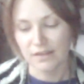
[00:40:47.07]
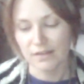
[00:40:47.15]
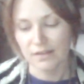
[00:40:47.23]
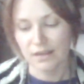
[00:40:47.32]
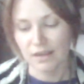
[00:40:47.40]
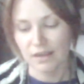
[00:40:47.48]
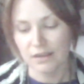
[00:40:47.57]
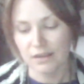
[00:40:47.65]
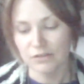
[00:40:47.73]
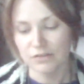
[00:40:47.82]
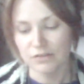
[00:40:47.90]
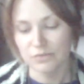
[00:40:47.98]
I
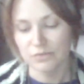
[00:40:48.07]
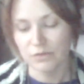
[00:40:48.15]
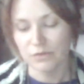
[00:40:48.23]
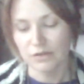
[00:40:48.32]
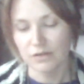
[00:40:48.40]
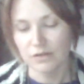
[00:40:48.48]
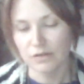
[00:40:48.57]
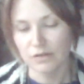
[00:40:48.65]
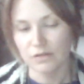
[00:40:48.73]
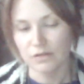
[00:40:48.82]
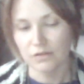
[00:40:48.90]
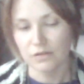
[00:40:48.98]
just want
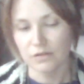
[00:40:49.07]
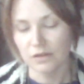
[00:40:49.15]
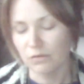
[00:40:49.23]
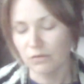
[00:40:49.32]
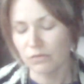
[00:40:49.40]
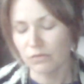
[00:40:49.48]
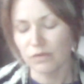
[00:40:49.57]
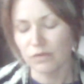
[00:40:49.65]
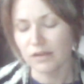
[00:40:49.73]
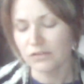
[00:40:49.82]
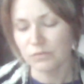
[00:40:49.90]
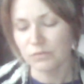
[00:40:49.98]
and hope, I
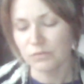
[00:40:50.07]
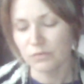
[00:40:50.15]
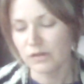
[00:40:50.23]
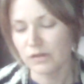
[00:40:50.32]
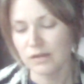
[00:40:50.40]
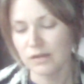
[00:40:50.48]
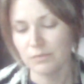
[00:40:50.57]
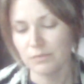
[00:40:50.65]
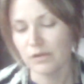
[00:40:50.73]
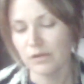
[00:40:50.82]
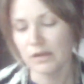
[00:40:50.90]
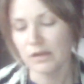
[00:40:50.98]
just want and I pray and
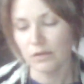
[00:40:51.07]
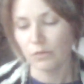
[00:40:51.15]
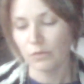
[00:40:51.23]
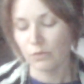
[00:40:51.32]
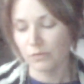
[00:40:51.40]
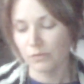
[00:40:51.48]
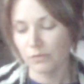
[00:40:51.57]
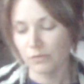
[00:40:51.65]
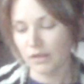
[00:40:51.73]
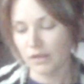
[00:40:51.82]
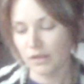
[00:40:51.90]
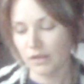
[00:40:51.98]
I hope that
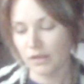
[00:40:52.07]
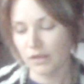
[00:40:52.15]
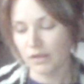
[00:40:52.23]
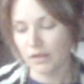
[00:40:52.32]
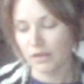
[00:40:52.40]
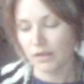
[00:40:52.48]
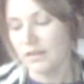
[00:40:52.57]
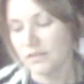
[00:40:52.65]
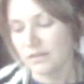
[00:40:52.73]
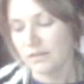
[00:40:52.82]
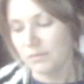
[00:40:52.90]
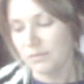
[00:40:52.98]
this
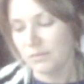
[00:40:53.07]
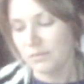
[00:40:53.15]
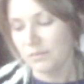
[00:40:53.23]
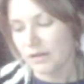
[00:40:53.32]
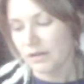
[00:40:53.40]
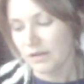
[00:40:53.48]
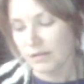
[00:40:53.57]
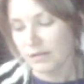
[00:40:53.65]
can be the